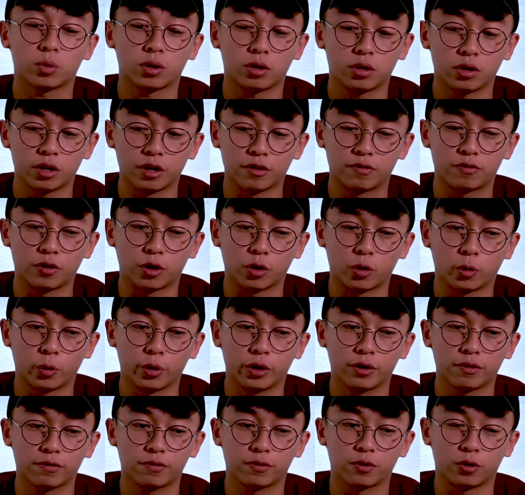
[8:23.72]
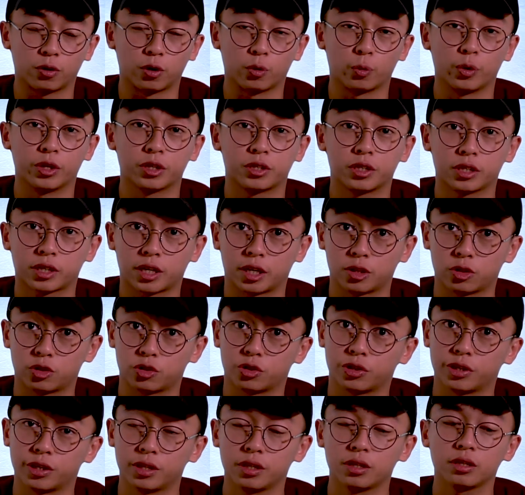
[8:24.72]
well, if you're going for winter
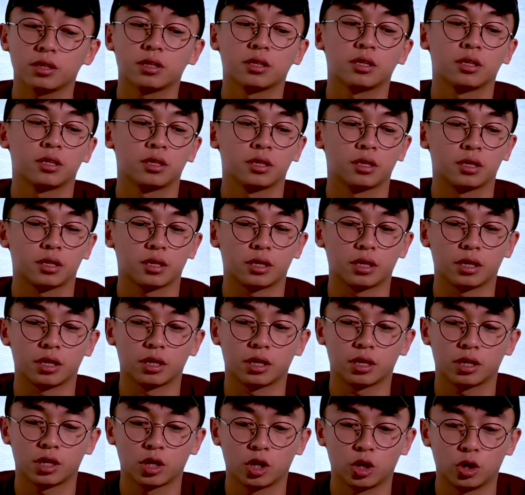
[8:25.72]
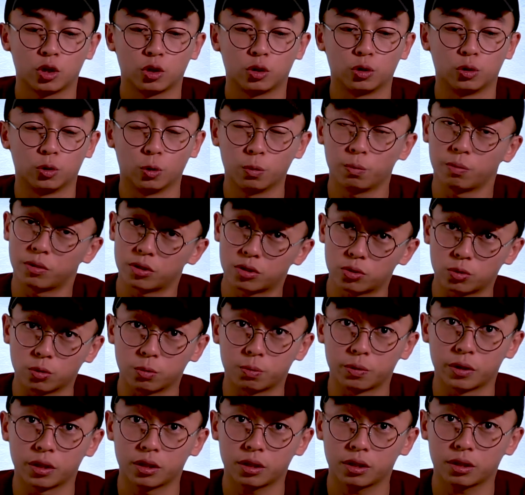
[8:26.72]
country, okay, don't be
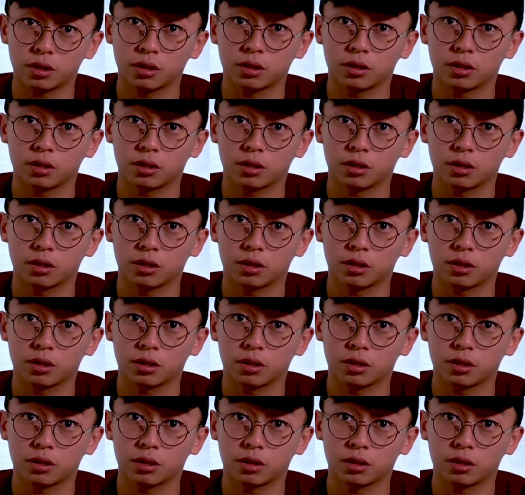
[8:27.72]
stupid.